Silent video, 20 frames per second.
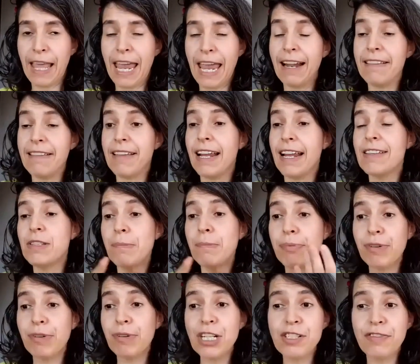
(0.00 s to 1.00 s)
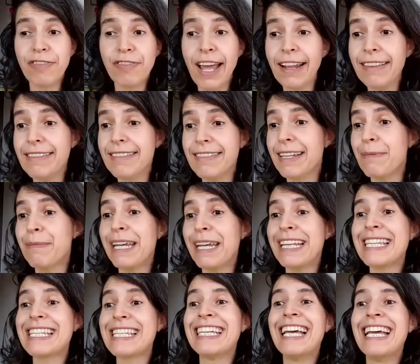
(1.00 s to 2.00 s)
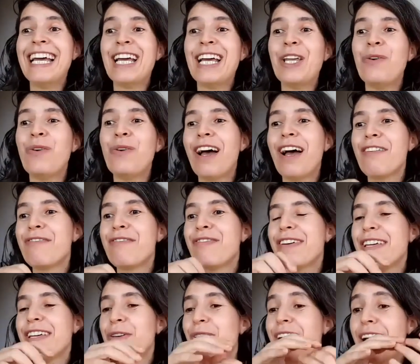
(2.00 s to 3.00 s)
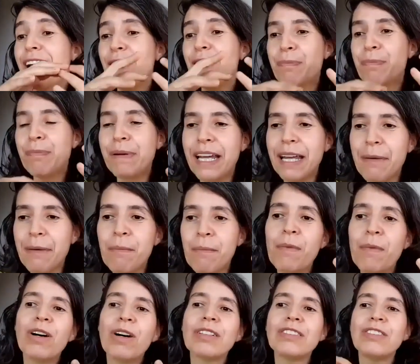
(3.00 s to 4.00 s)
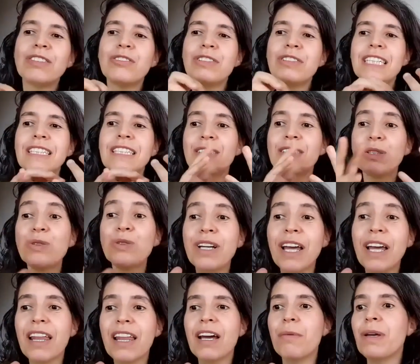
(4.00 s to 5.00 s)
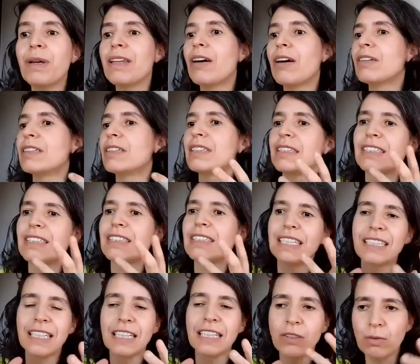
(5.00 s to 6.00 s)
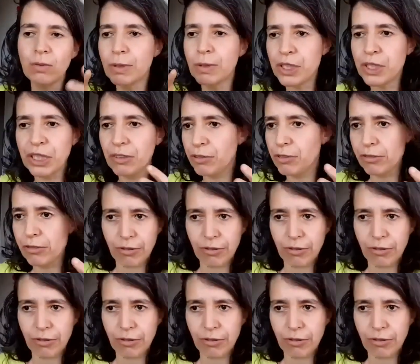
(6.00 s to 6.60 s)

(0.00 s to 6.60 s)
And then the bridge flat, that means you can play more strings together without getting too much into